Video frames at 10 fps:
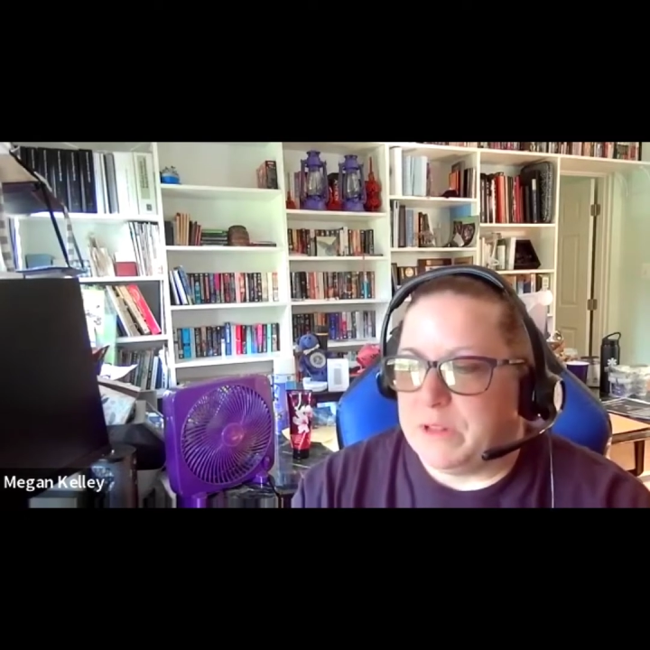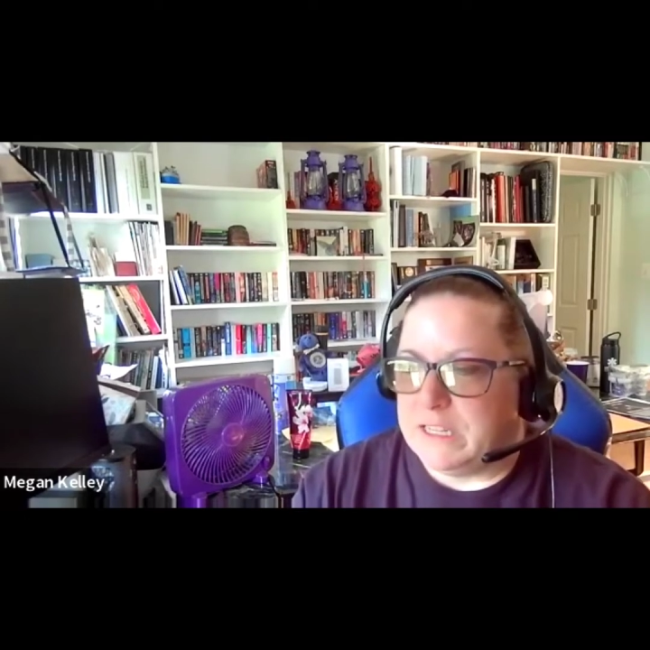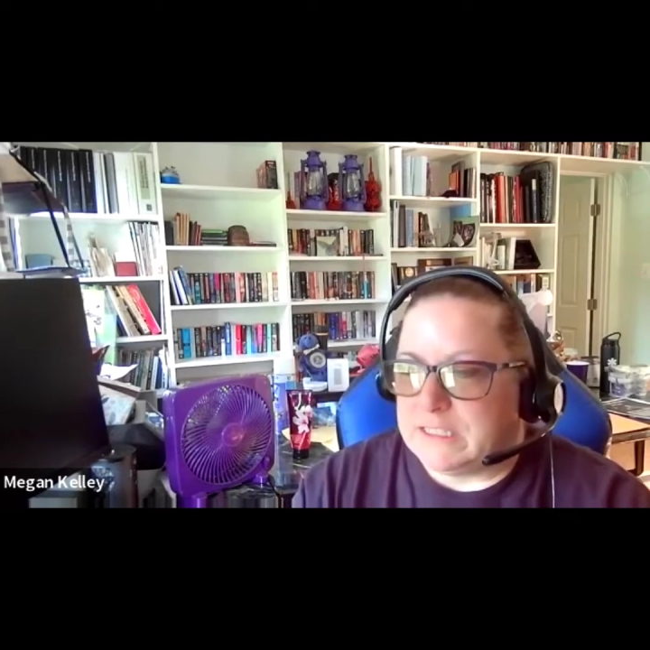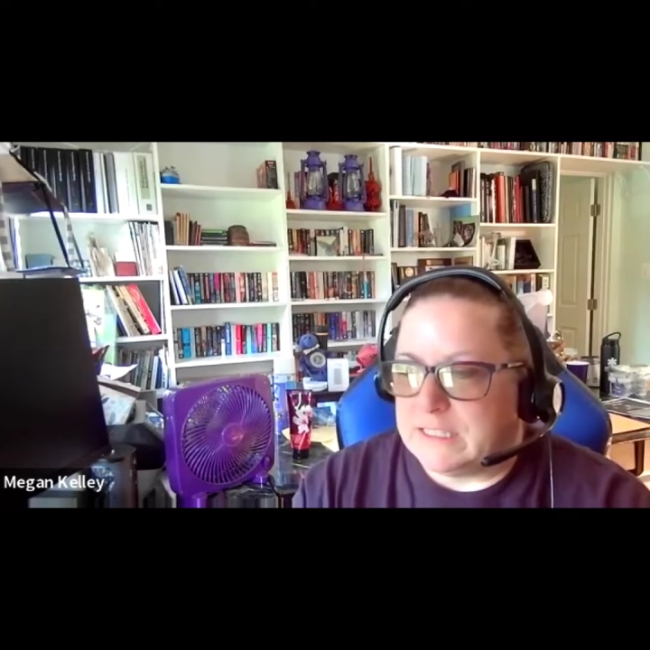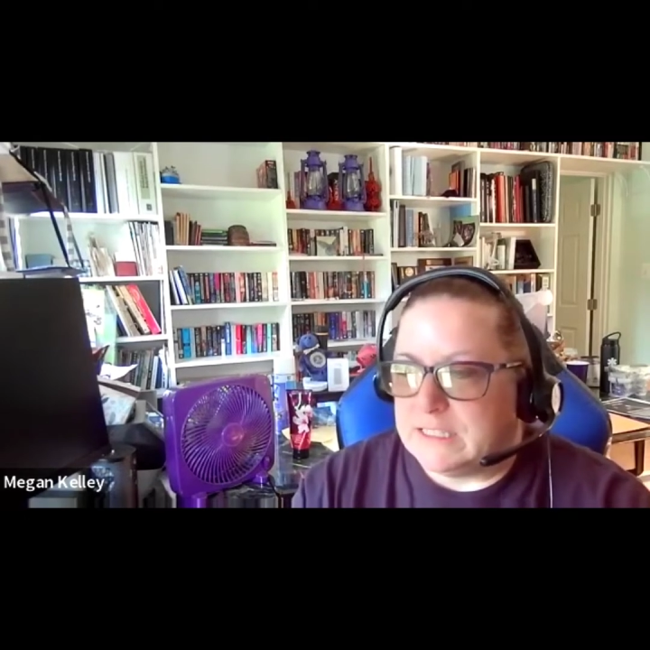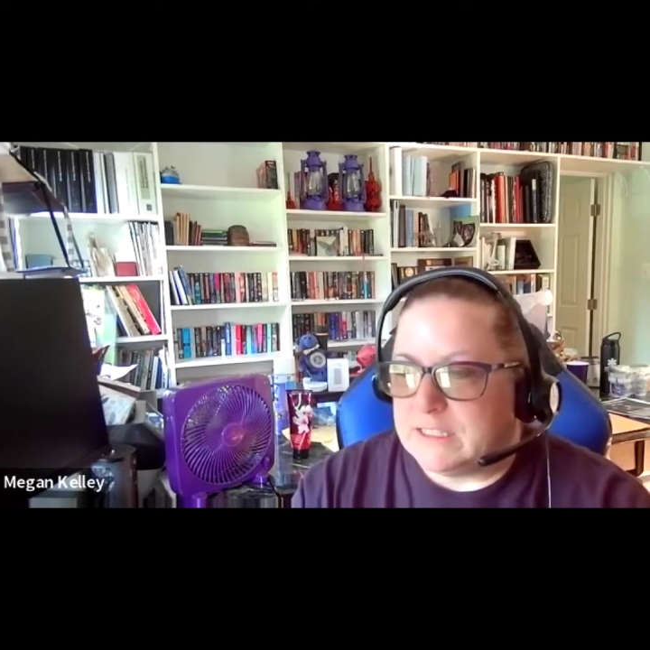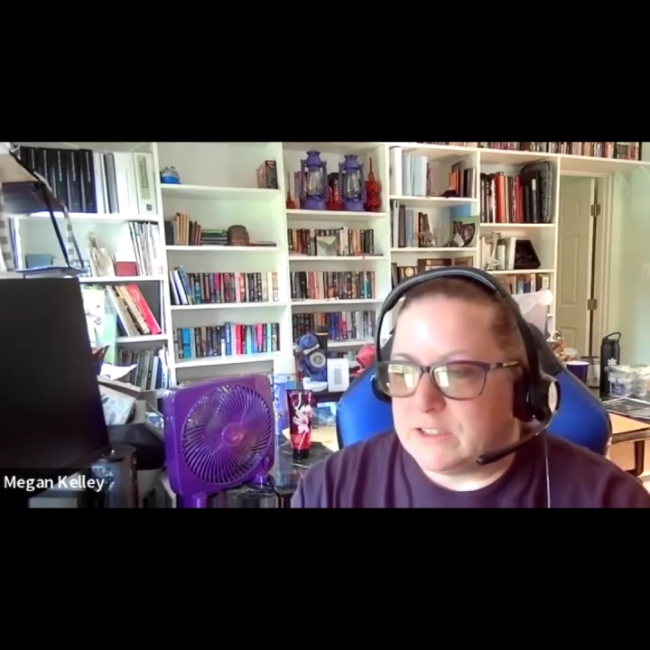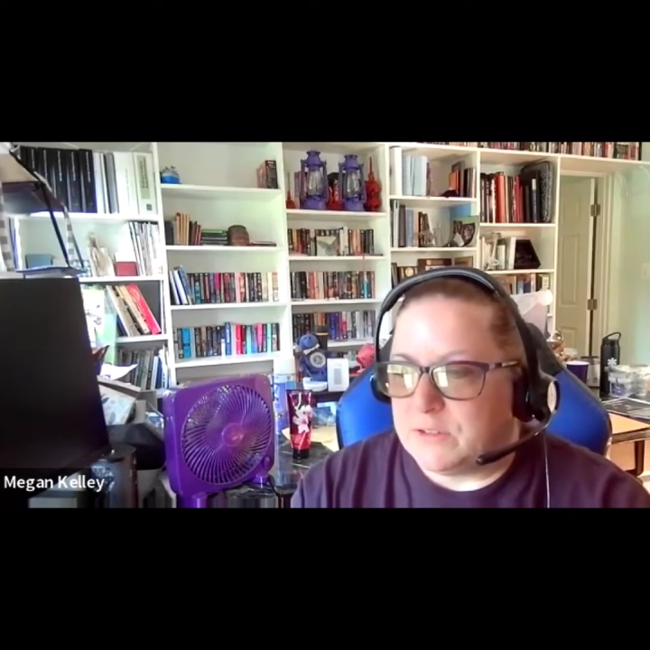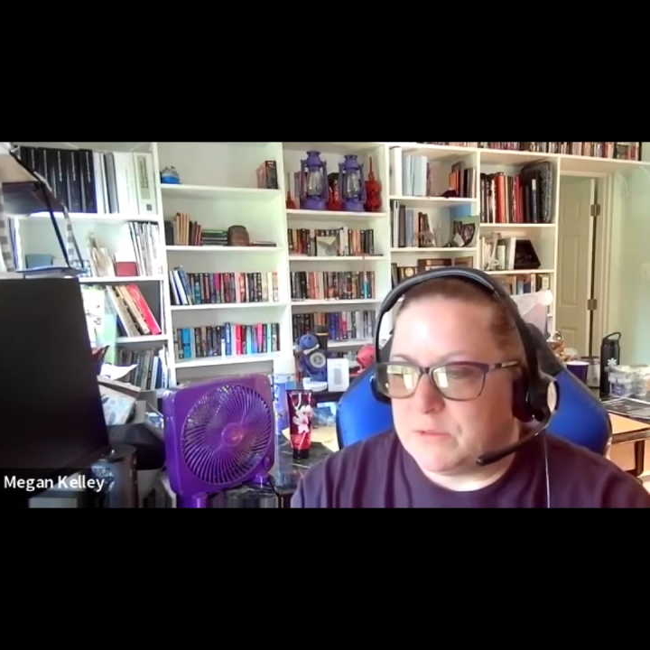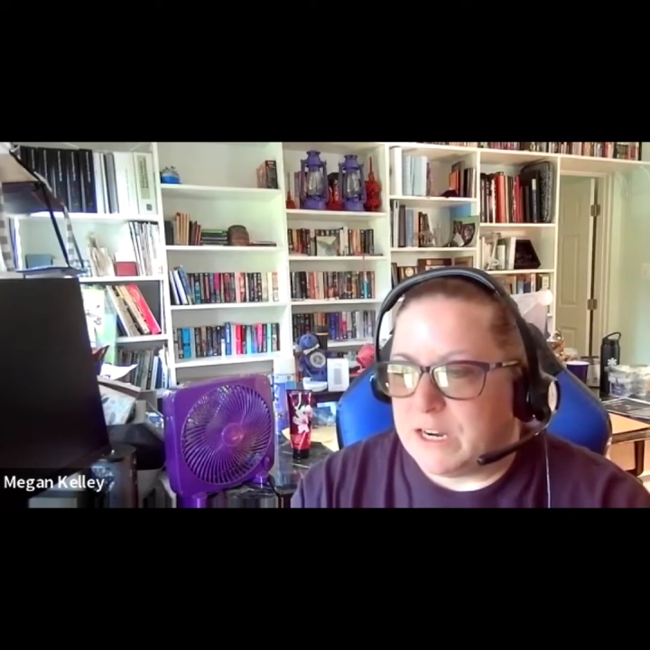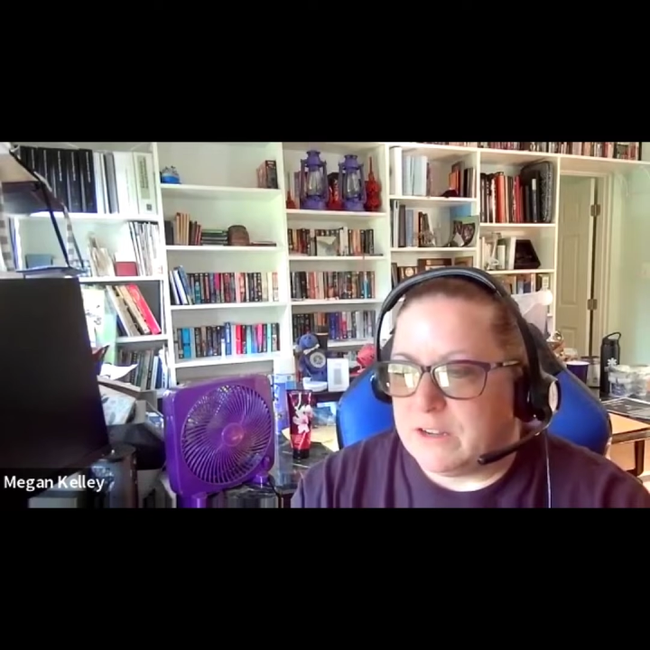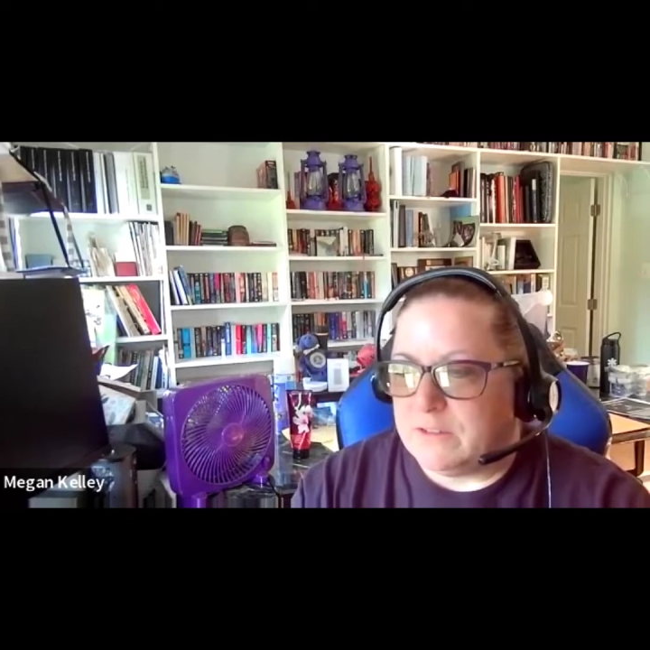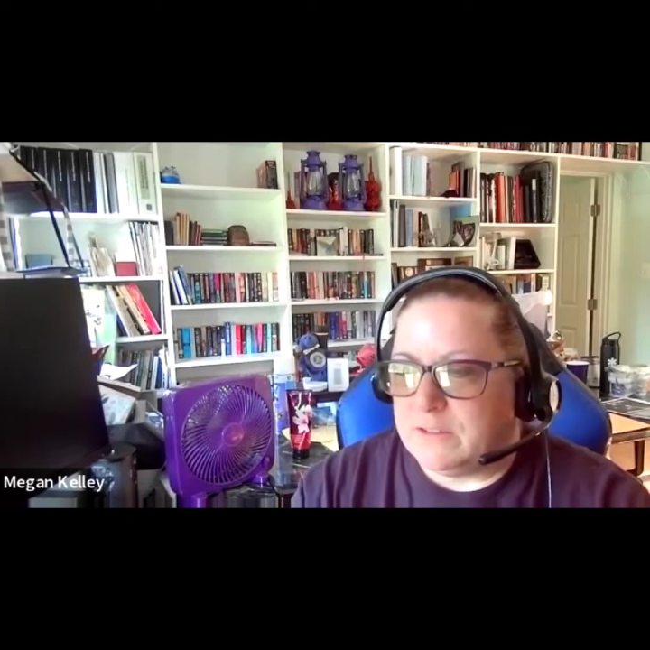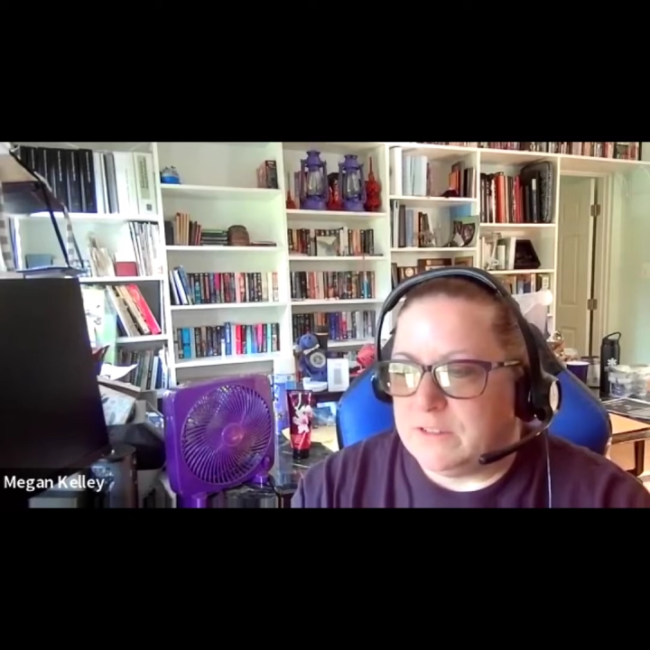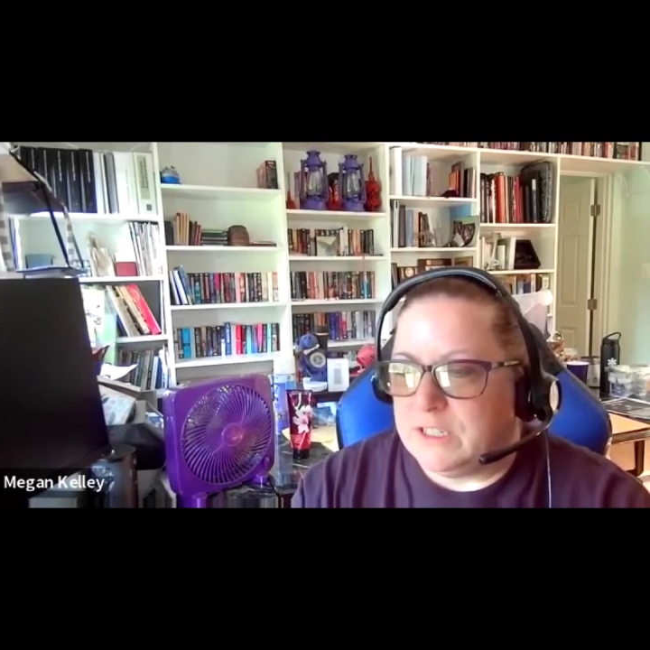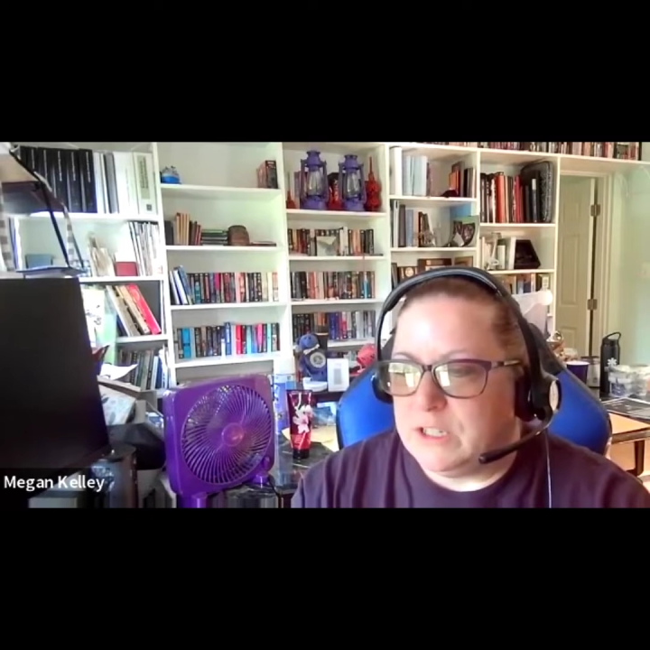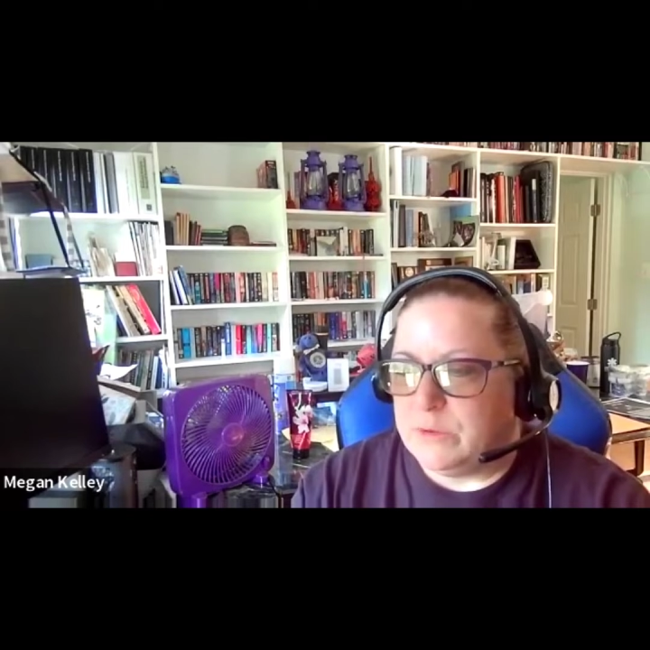places around the